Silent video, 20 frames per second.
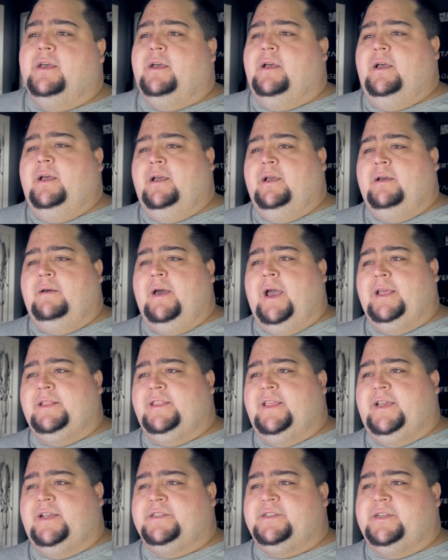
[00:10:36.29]
I
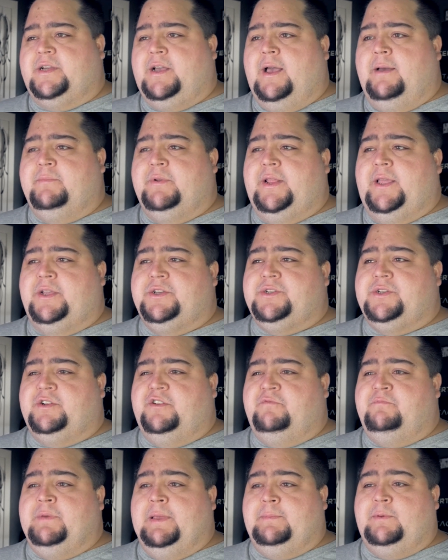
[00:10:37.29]
think it's a combination
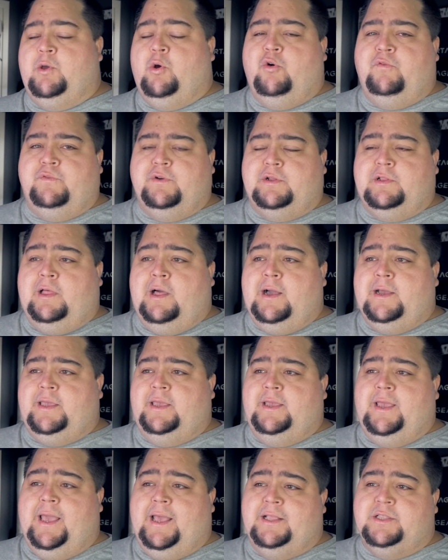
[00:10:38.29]
of maybe
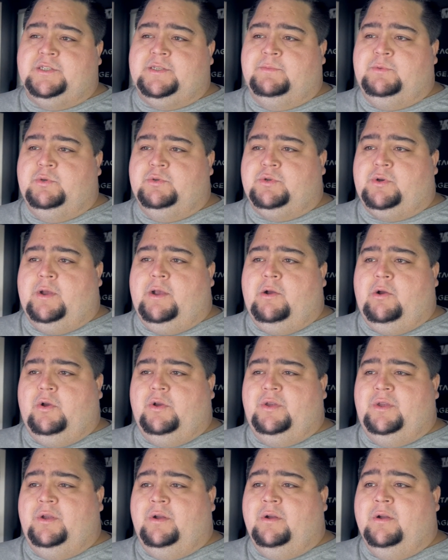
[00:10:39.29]
overclocking and some user error
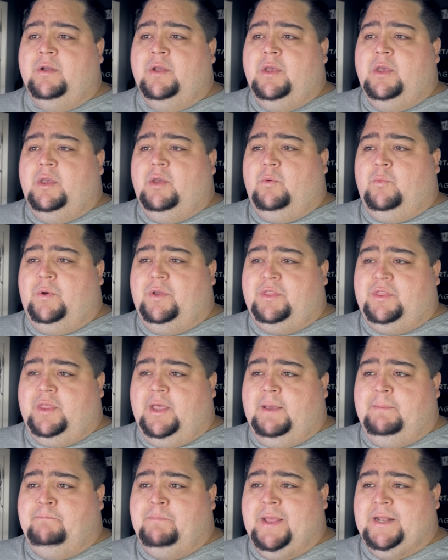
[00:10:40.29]
here with
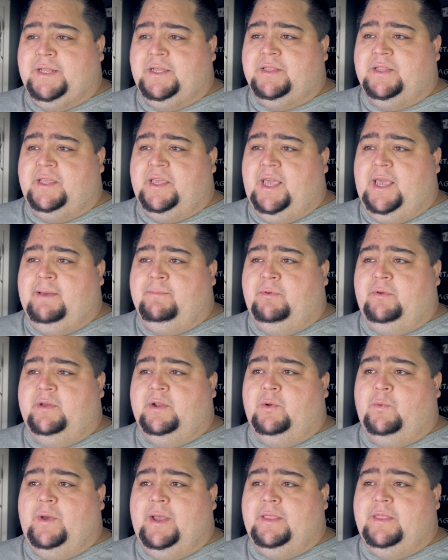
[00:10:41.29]
bending the cable in
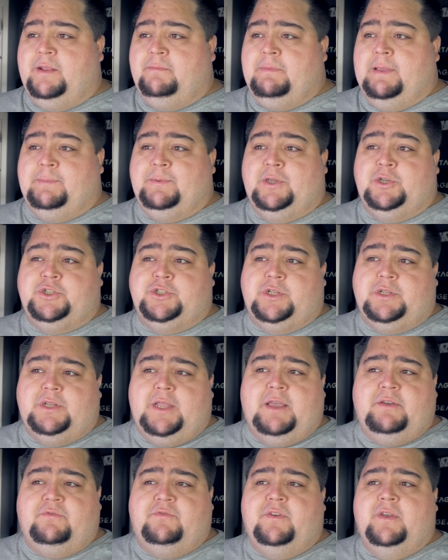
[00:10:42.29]
a way that maybe shouldn't
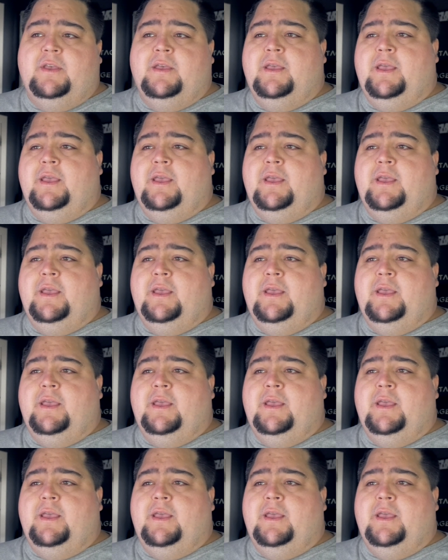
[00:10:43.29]
have,